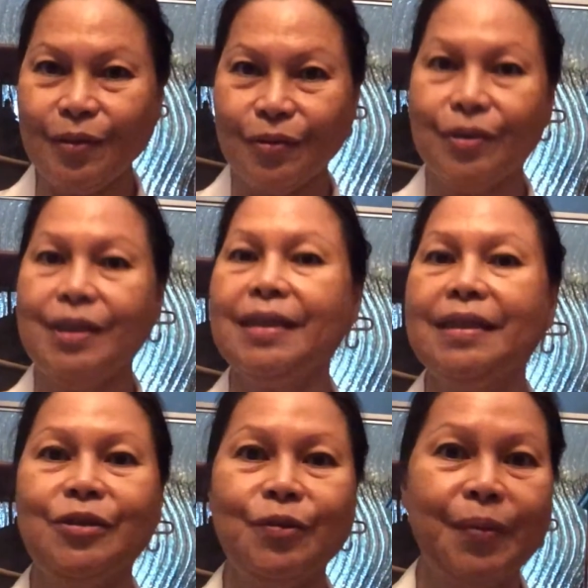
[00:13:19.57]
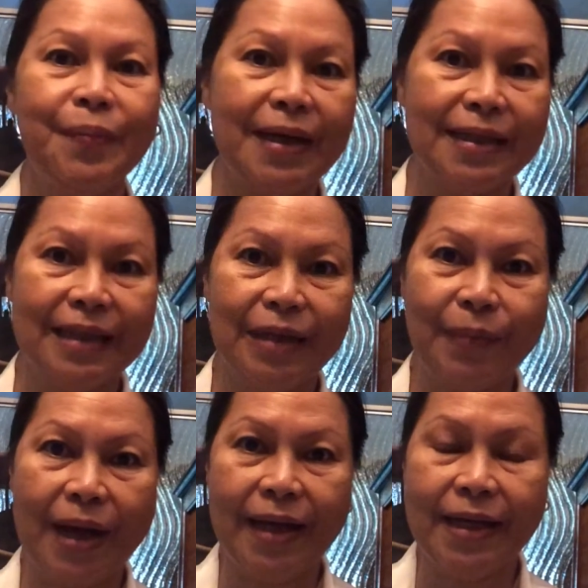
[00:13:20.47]
to the supermarket
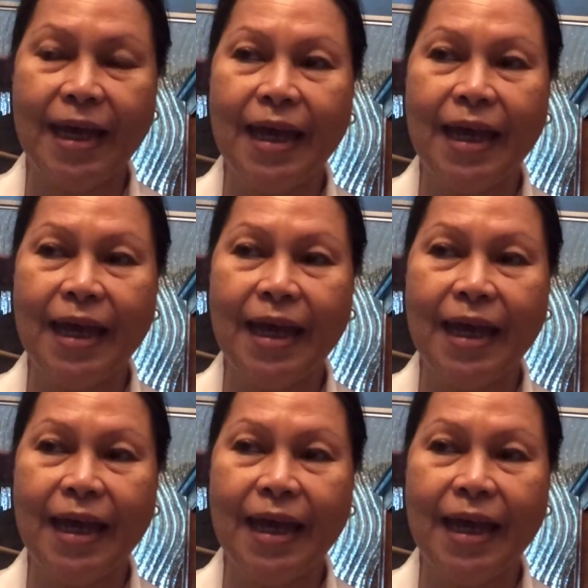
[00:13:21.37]
nearby.